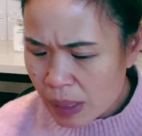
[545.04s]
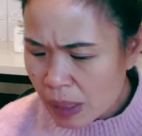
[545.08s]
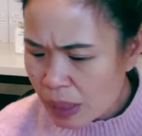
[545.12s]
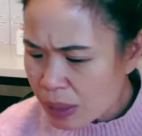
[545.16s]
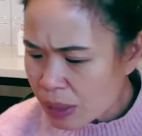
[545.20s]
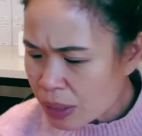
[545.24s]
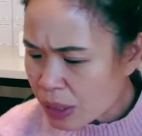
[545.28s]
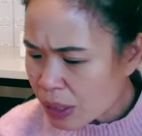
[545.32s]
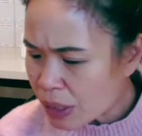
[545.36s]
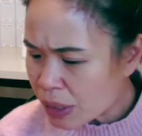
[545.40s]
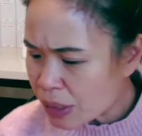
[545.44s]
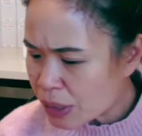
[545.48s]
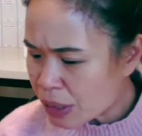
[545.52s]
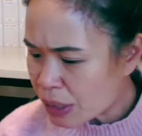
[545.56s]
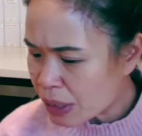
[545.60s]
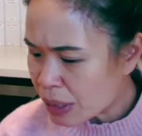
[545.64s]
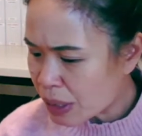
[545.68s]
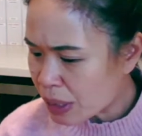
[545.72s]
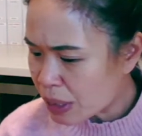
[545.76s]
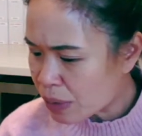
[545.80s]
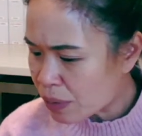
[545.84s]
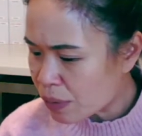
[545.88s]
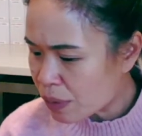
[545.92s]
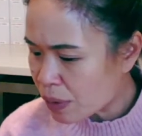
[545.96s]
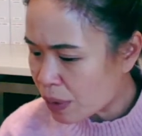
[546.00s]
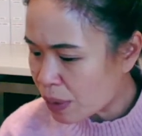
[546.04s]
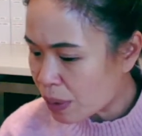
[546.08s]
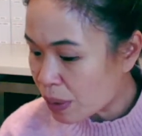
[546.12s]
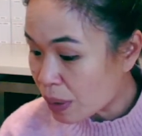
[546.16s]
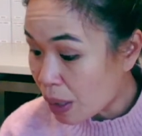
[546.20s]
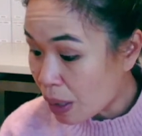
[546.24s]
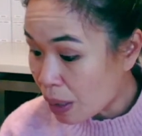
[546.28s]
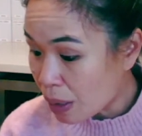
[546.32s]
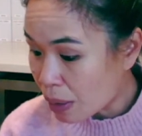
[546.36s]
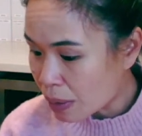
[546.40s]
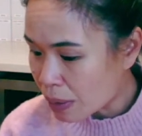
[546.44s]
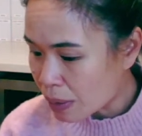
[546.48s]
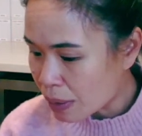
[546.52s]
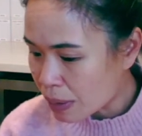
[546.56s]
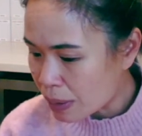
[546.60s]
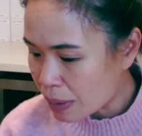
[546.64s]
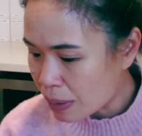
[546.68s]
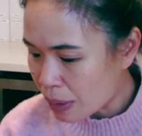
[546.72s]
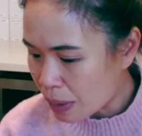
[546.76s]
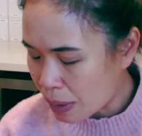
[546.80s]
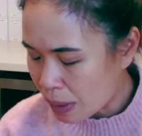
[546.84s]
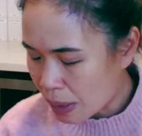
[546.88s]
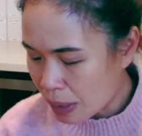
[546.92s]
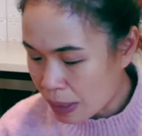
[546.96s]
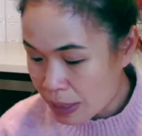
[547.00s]
Darjeeling for
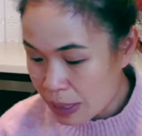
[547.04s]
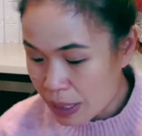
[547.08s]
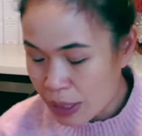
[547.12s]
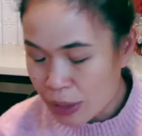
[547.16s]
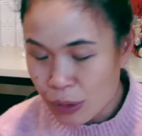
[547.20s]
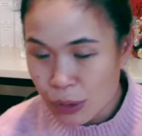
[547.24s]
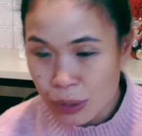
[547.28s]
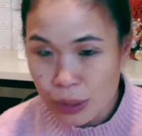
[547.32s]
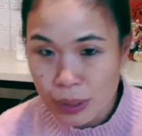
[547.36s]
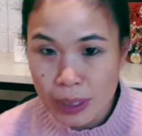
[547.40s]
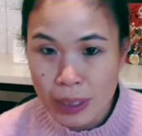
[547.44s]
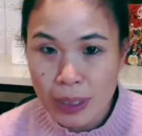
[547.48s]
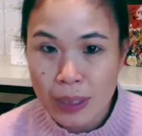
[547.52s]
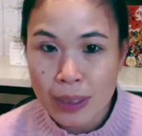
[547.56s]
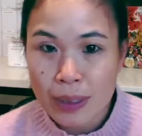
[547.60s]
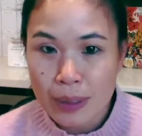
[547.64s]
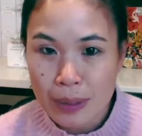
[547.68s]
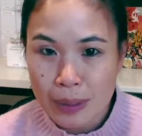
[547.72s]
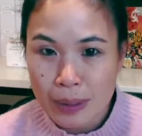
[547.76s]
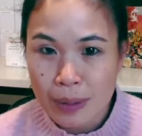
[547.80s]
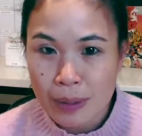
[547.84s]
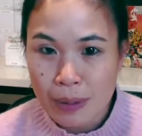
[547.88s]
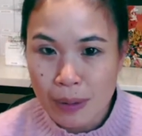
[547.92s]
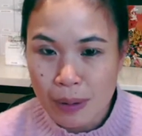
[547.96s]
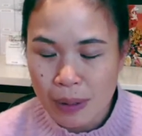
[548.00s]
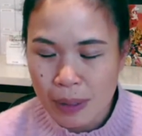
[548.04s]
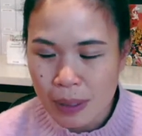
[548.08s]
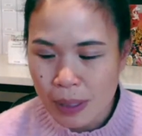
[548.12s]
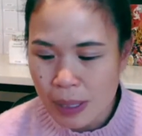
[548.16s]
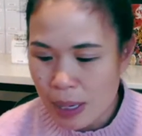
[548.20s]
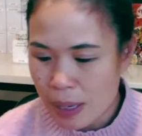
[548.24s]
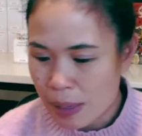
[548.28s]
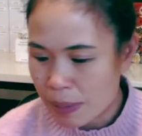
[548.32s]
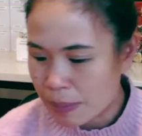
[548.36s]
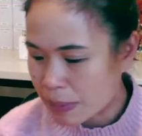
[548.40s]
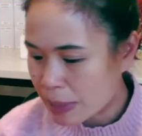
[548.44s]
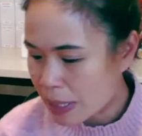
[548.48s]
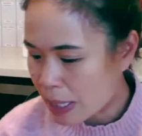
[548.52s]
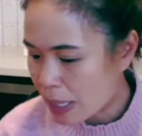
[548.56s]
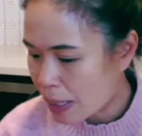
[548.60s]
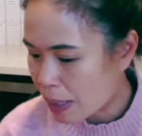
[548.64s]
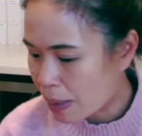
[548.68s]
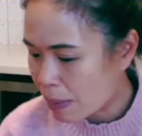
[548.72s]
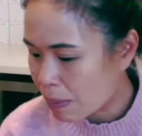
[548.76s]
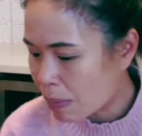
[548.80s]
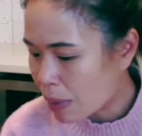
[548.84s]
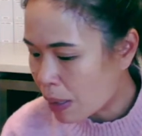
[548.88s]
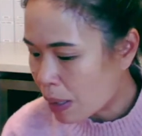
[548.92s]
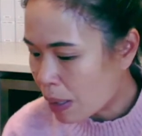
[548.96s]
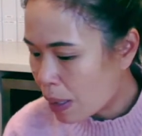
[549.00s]
a century long time.
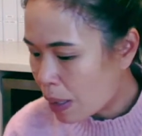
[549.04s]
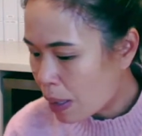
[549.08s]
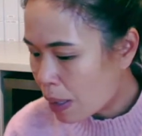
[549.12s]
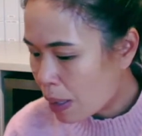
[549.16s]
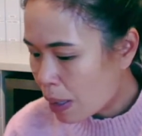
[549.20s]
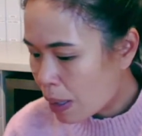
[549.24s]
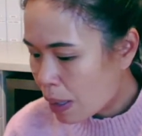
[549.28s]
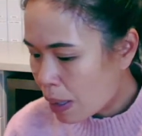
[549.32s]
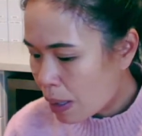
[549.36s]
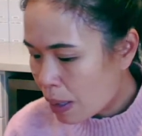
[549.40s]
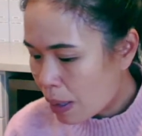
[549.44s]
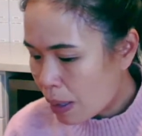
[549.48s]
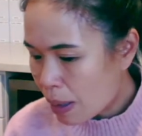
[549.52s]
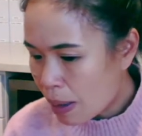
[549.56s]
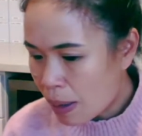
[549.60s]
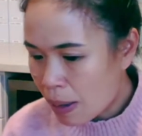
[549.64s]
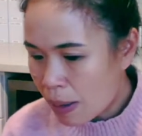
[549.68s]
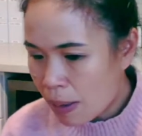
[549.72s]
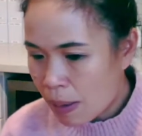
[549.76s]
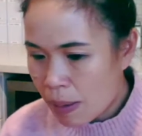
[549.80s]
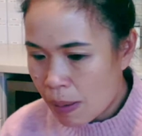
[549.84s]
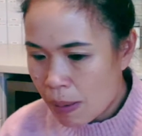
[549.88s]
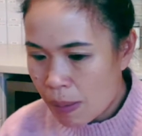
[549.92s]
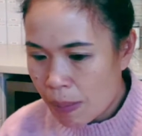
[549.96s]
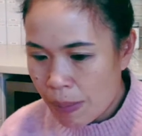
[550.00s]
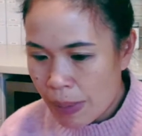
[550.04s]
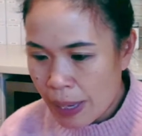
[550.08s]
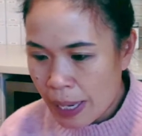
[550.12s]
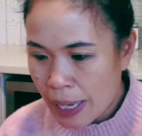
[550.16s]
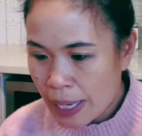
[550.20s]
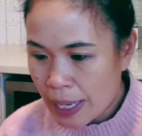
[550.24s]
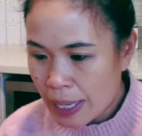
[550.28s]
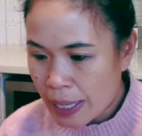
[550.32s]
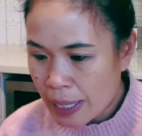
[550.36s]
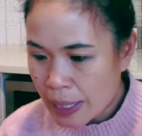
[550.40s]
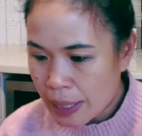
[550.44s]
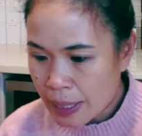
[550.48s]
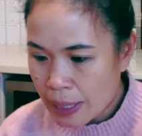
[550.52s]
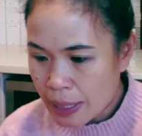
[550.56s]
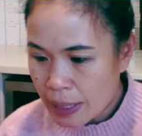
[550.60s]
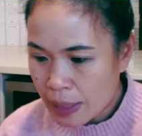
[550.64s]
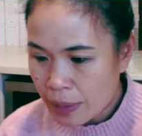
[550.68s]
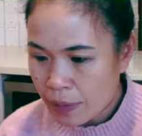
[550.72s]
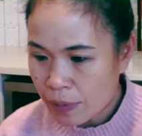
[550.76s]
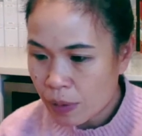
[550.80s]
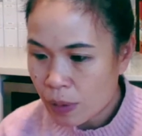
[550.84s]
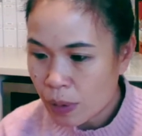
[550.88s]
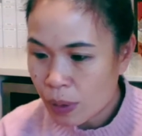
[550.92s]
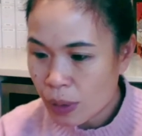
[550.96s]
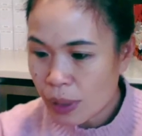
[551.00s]
And if
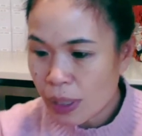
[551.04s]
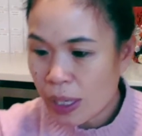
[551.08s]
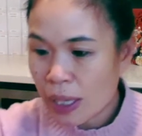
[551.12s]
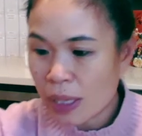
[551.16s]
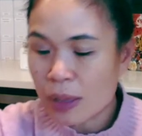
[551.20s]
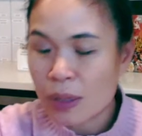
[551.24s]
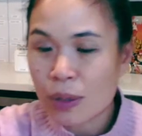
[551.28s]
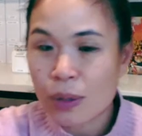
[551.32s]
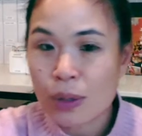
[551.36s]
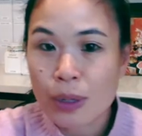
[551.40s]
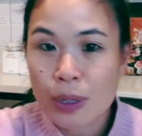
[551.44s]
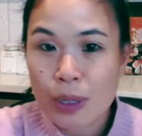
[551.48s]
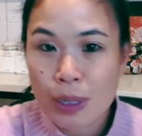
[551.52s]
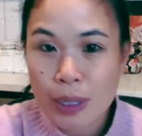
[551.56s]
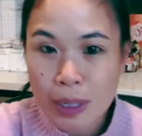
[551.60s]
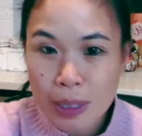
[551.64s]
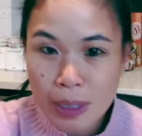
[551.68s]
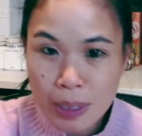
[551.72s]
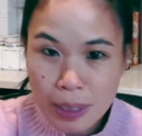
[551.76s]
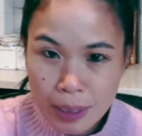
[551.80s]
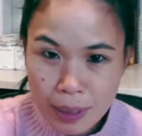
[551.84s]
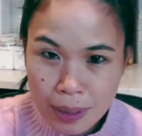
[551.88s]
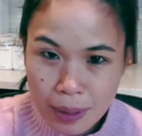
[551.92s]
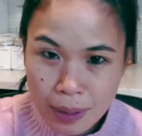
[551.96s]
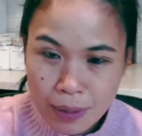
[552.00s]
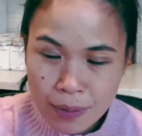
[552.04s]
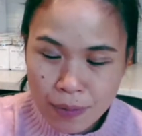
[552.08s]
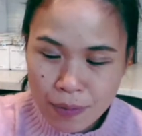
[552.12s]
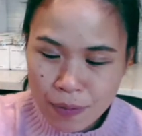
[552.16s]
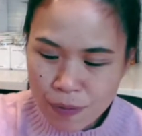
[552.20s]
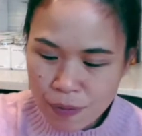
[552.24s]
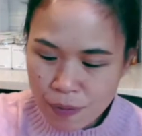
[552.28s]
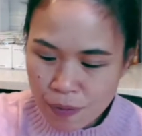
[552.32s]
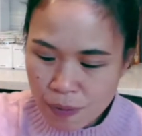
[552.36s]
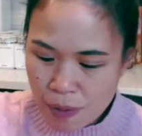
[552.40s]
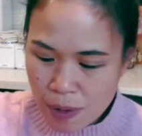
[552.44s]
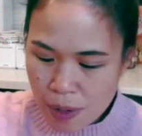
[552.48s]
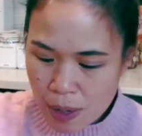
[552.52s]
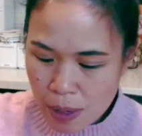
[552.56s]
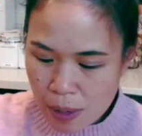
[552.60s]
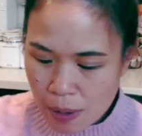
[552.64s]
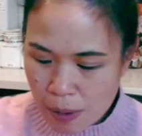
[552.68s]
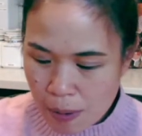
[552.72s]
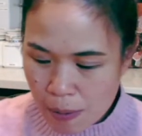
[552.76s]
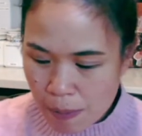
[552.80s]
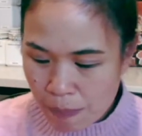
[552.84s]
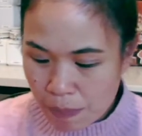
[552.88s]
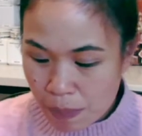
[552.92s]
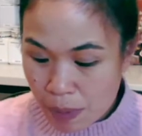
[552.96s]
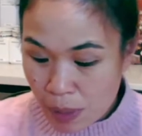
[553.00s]
you look at the leaf,
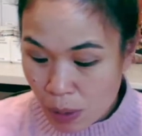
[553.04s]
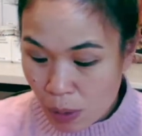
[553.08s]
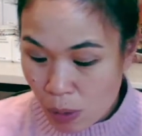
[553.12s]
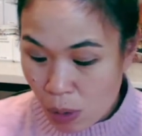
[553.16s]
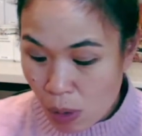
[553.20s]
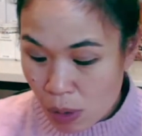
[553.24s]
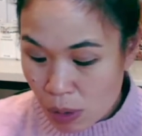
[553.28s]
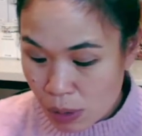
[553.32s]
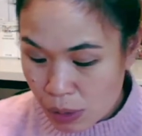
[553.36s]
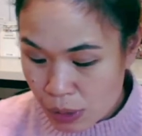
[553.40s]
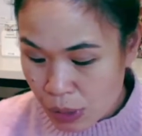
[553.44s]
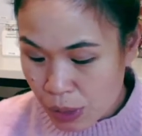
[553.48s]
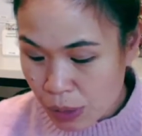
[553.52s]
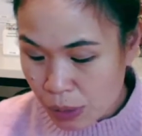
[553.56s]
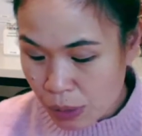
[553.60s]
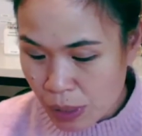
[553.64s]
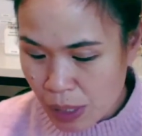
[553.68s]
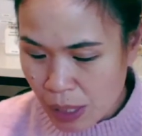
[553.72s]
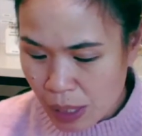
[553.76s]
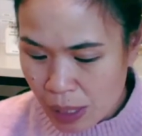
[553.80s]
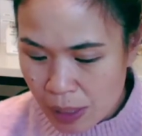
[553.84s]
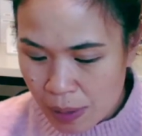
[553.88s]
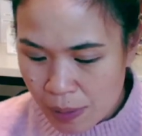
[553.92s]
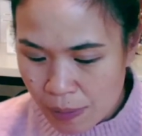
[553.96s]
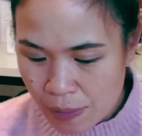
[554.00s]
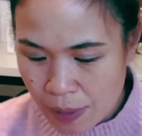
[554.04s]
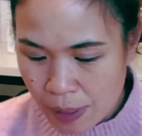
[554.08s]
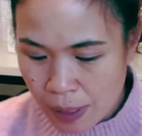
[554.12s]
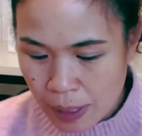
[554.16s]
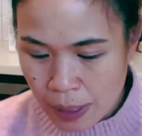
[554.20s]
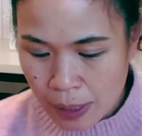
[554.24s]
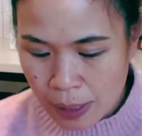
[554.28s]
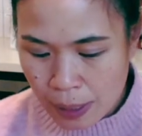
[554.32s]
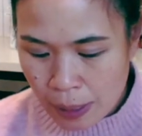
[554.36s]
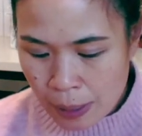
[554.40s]
they're also kind of like